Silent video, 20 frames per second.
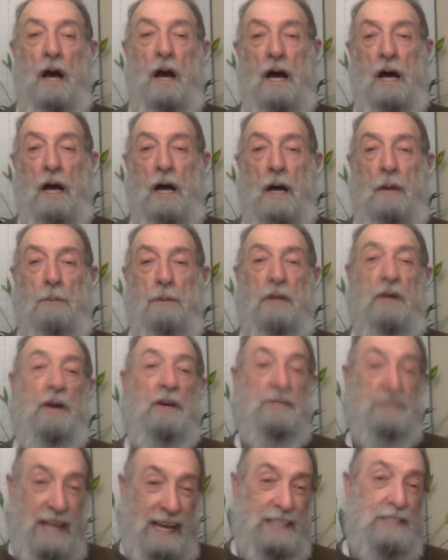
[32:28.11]
Uh,
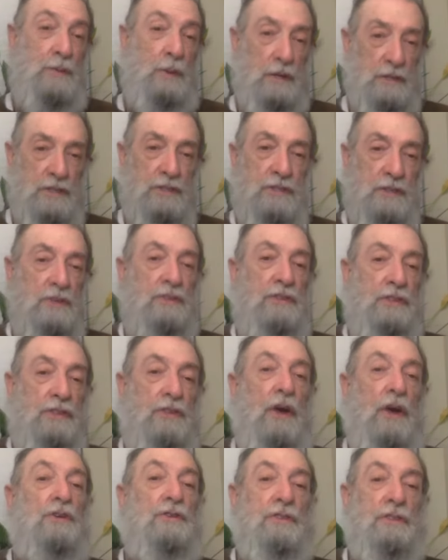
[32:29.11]
because that's what
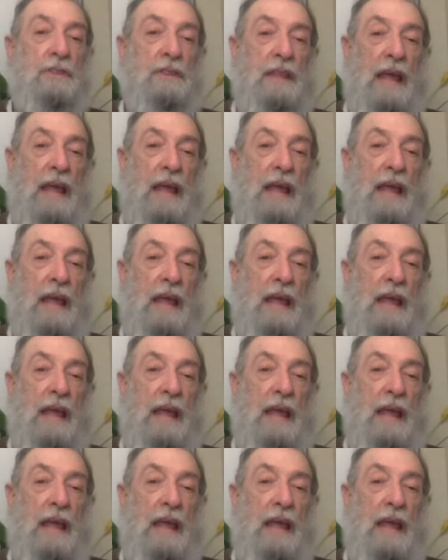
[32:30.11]
th